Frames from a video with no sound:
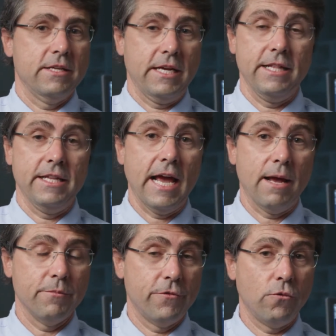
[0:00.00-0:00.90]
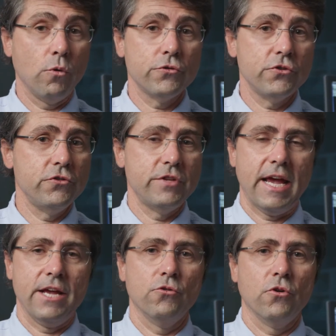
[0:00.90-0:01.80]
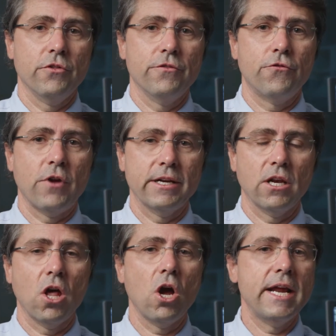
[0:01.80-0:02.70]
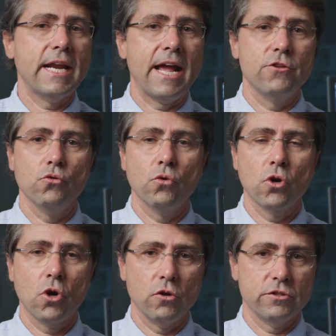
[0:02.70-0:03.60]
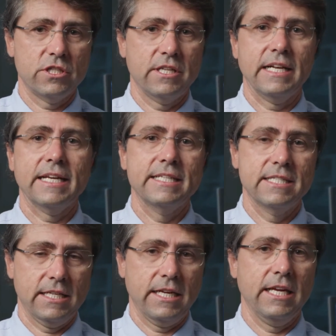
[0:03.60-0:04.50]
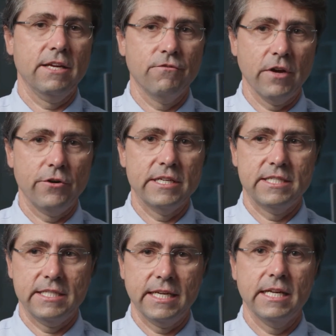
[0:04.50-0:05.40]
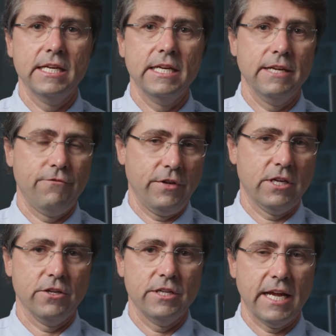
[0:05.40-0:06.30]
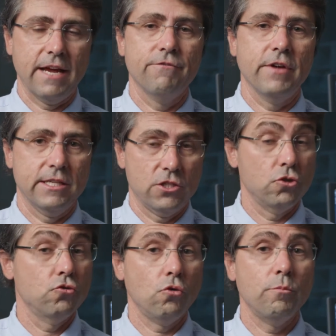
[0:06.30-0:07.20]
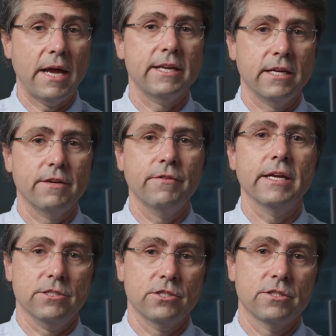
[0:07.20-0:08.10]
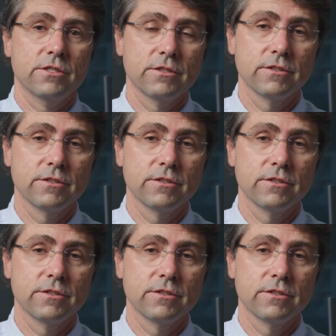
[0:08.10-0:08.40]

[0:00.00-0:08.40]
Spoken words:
in the armed forces and you're on the front line and you're constantly seeing very significant events, traumatic events.